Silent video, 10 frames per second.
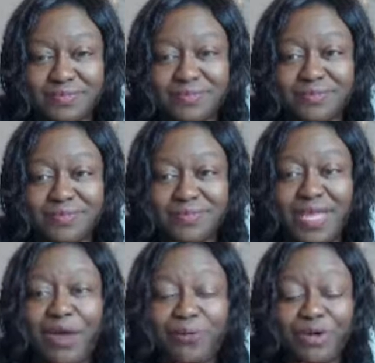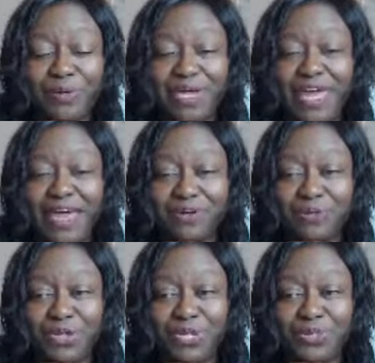Mm-hmm. We
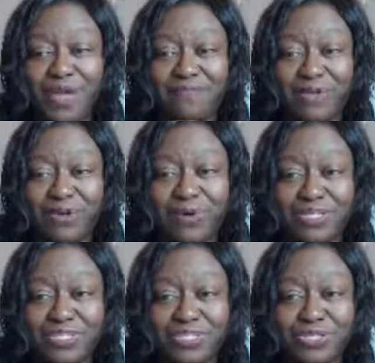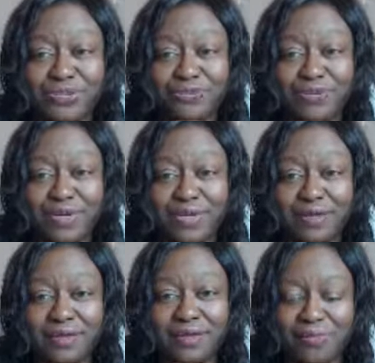do have a question too.
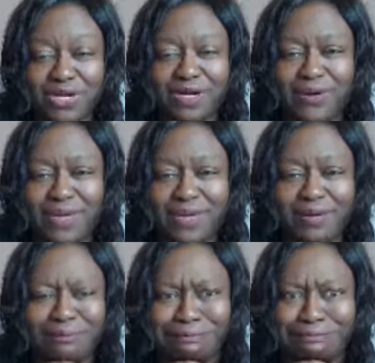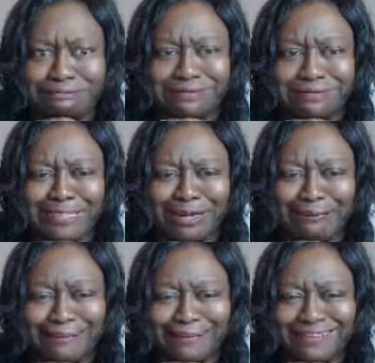I'm sorry. Go ahead. I'm
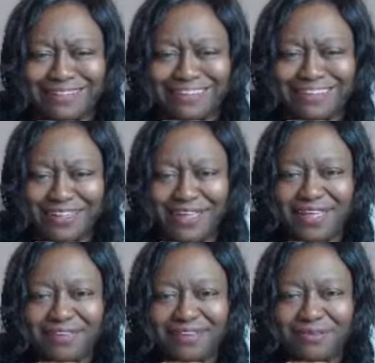sorry. Go ahead.